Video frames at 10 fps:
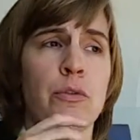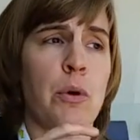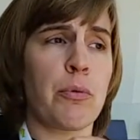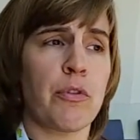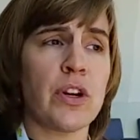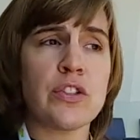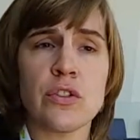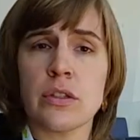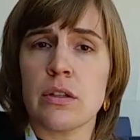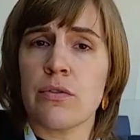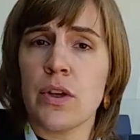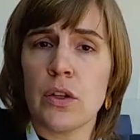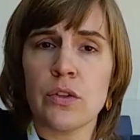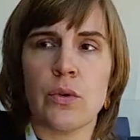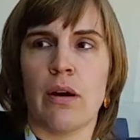for professionals in the
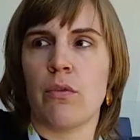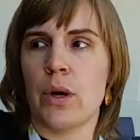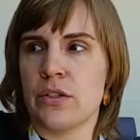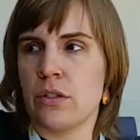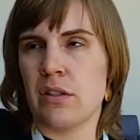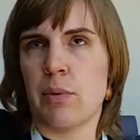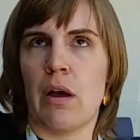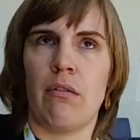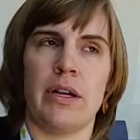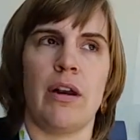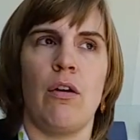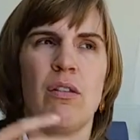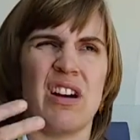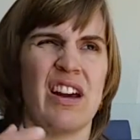field who have questions about, you know,